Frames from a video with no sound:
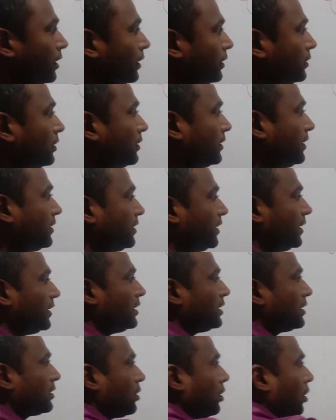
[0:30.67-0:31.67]
So this
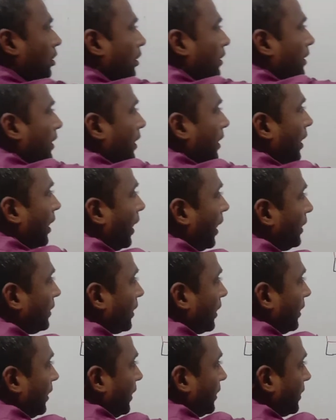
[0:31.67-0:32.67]
is called
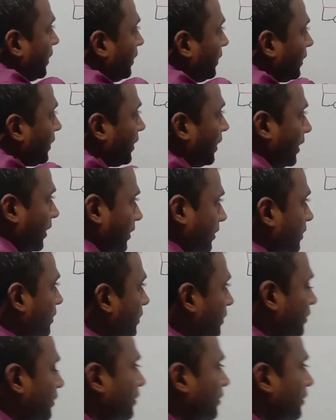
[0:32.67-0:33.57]
alternating current.